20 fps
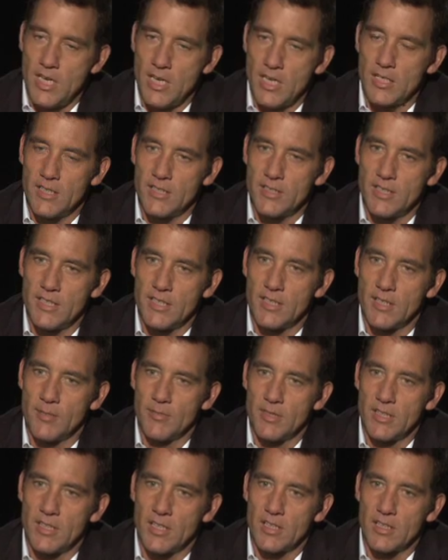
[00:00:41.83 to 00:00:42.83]
Yeah, I did. I
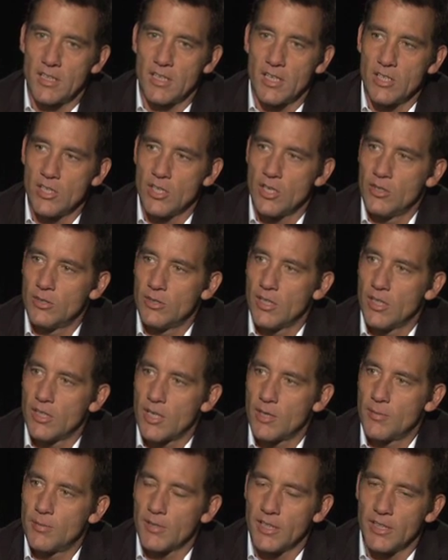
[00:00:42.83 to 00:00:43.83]
mean, luckily I know a
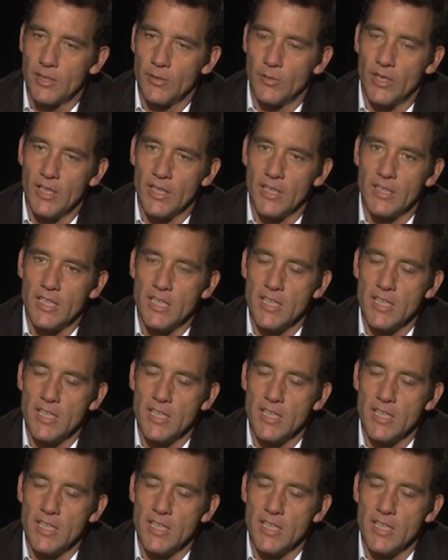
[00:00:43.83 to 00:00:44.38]
couple anyway,